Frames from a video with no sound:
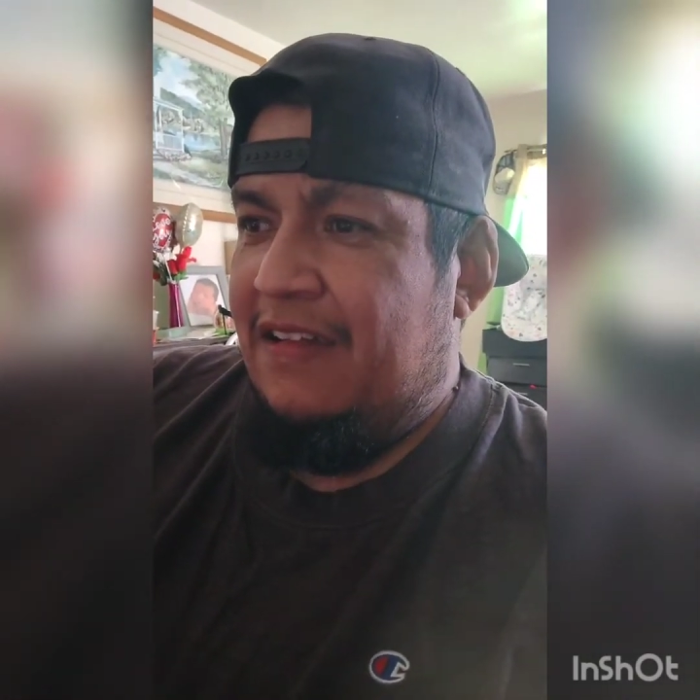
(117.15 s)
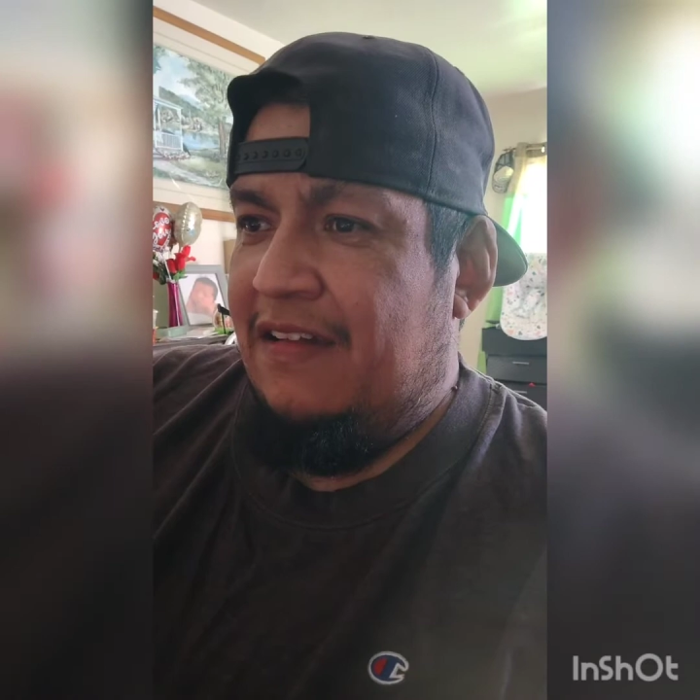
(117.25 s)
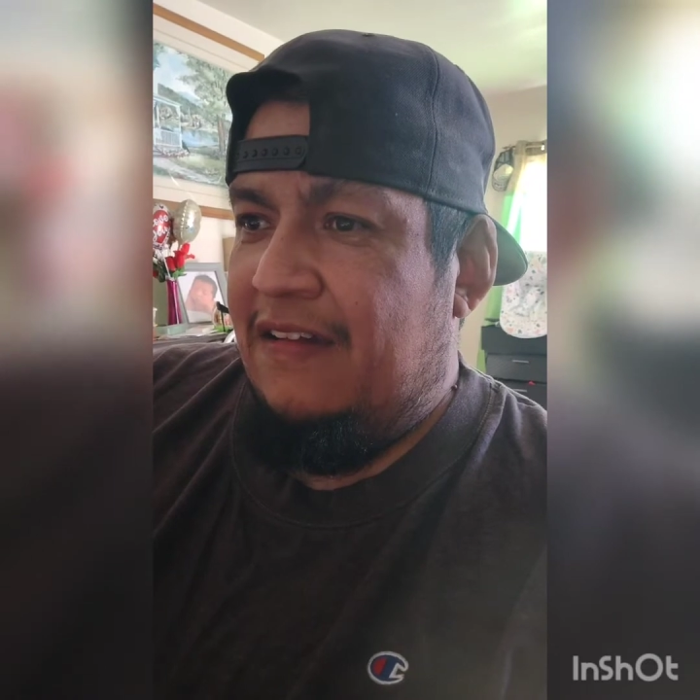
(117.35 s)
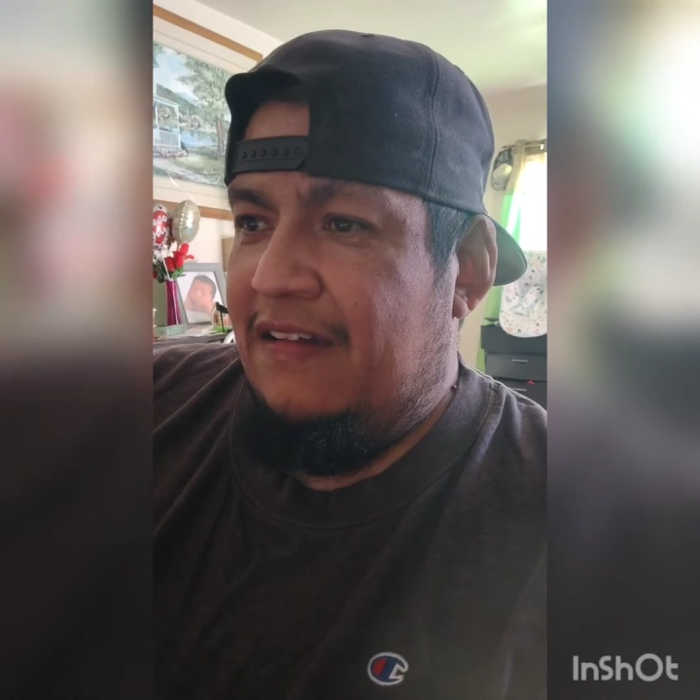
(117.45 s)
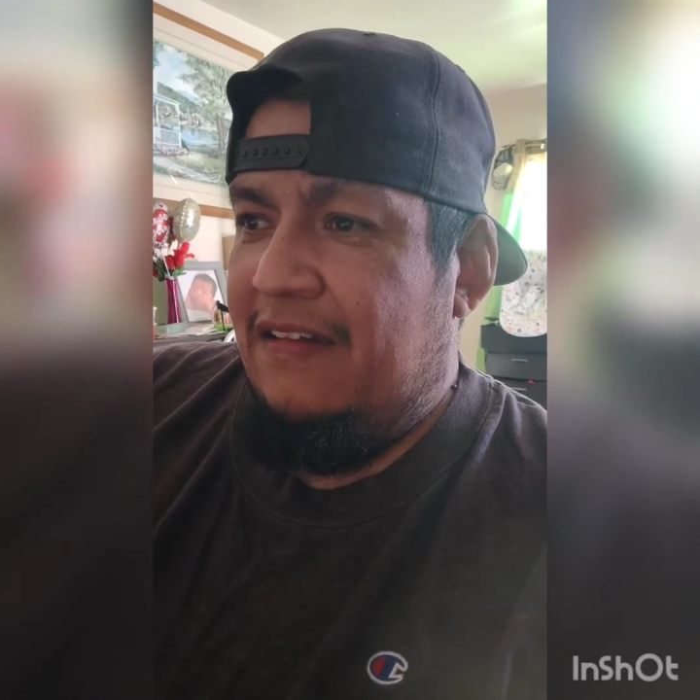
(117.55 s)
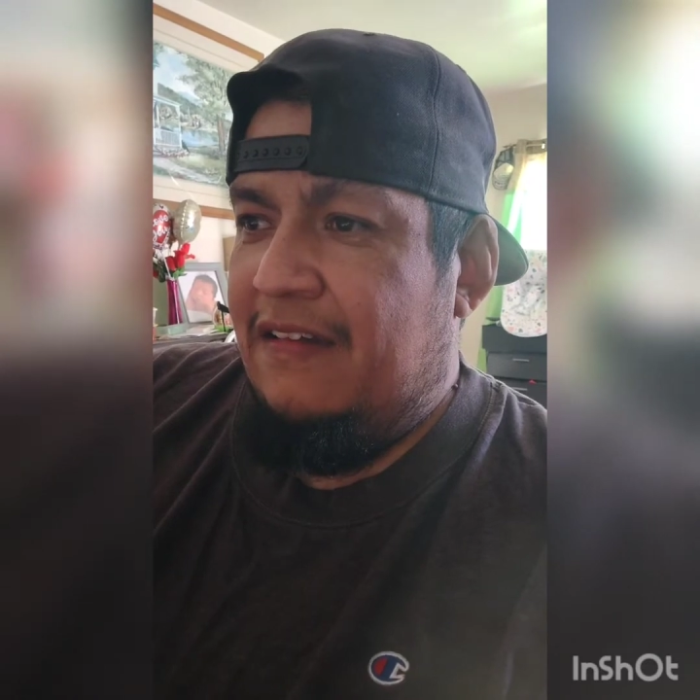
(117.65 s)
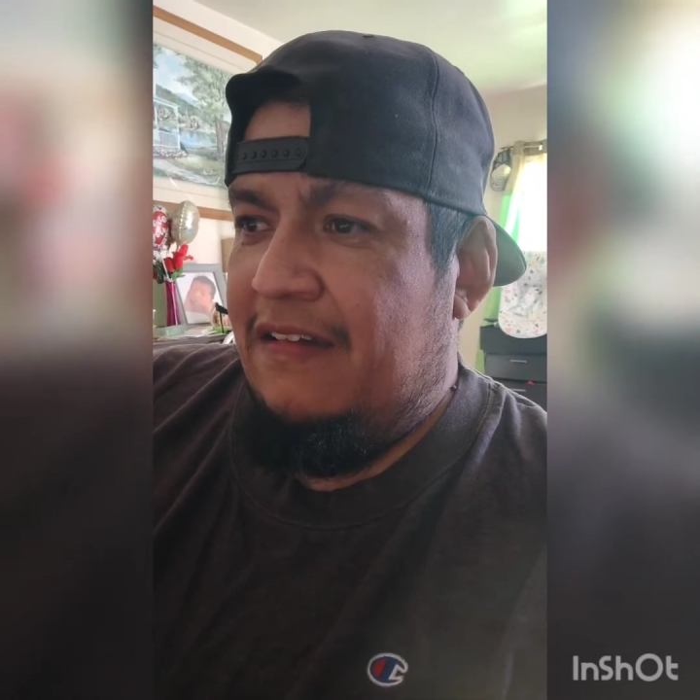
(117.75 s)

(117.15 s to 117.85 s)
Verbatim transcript: is dead.